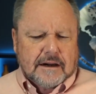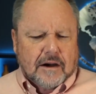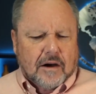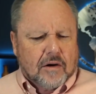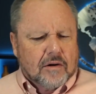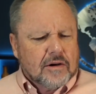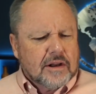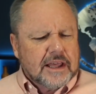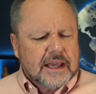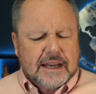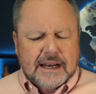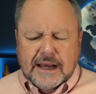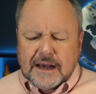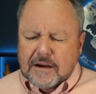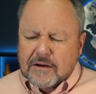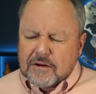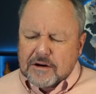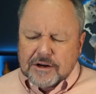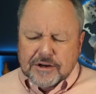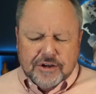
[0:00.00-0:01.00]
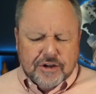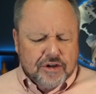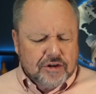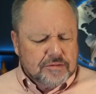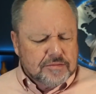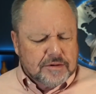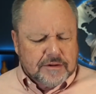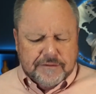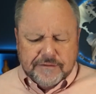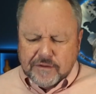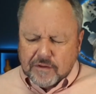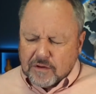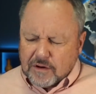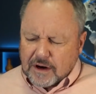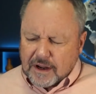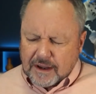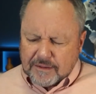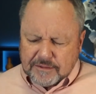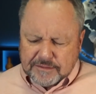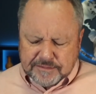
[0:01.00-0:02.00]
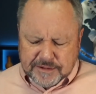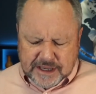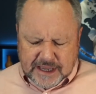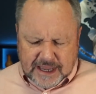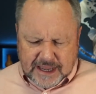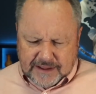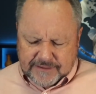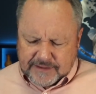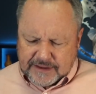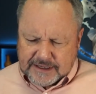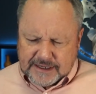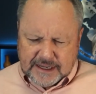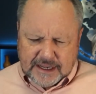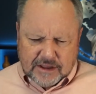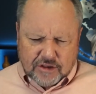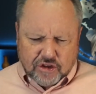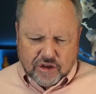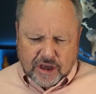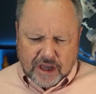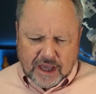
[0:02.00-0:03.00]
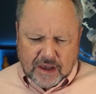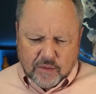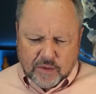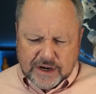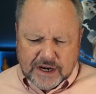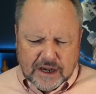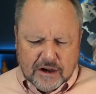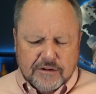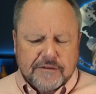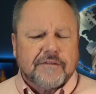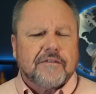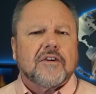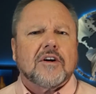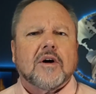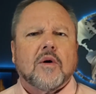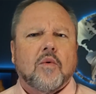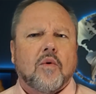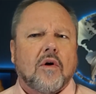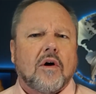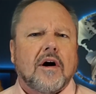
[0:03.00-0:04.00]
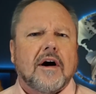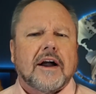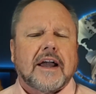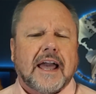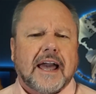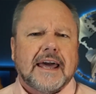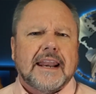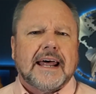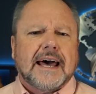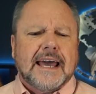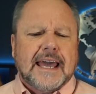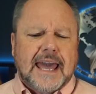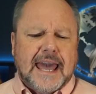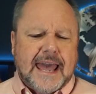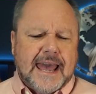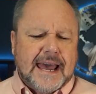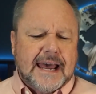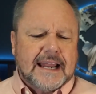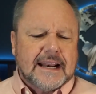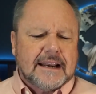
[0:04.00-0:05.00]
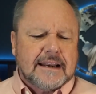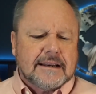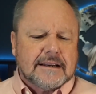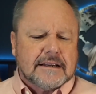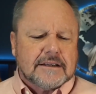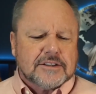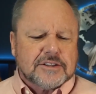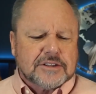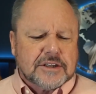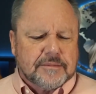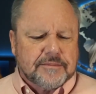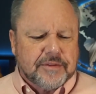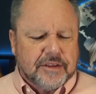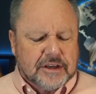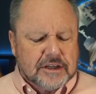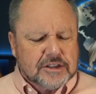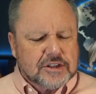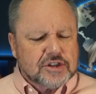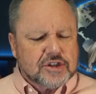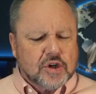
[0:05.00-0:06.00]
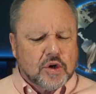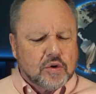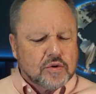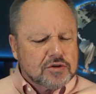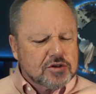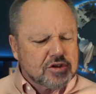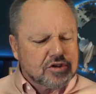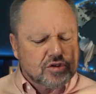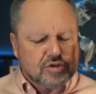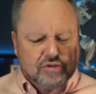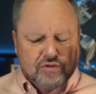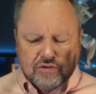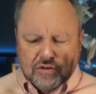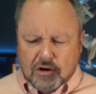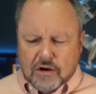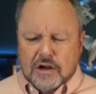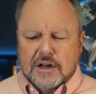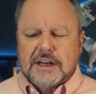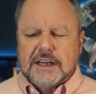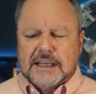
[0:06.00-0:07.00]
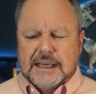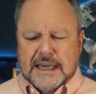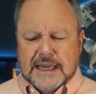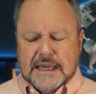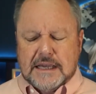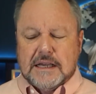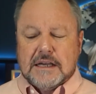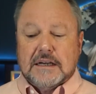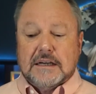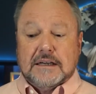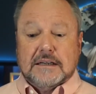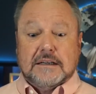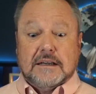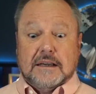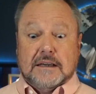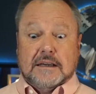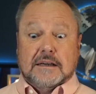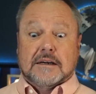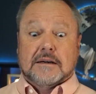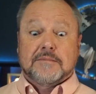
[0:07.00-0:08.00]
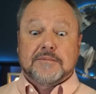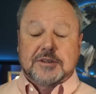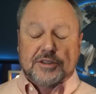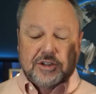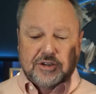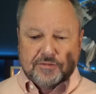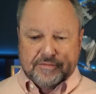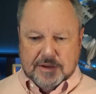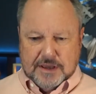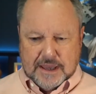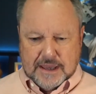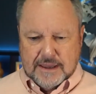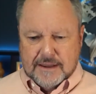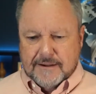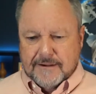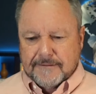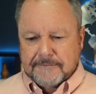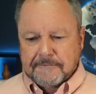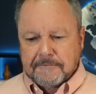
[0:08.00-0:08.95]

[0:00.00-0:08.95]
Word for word: only an hour or two before I began the teaching, I went out for a walk and I had something so strongly come to me,